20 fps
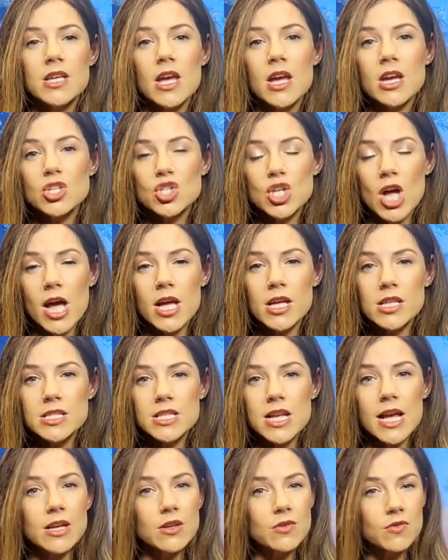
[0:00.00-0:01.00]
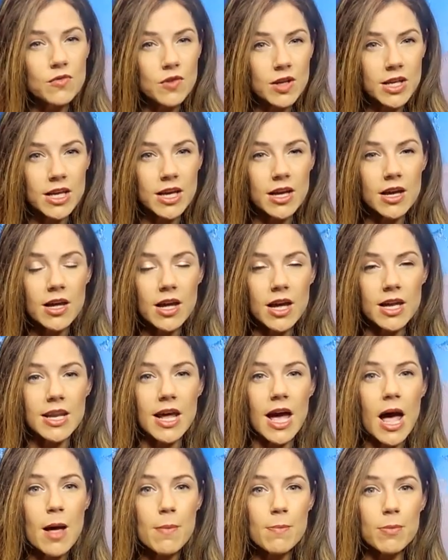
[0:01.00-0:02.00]
Tech giants like Nvidia and
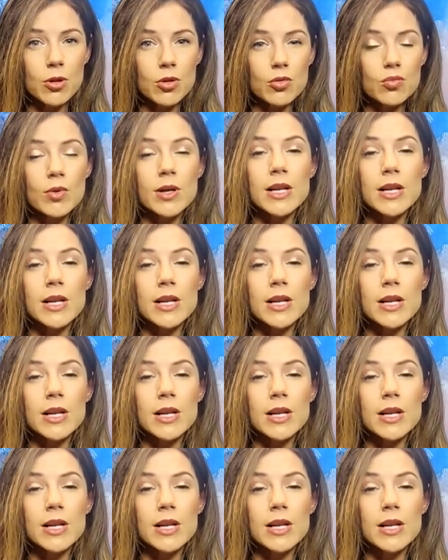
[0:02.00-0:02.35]
Apple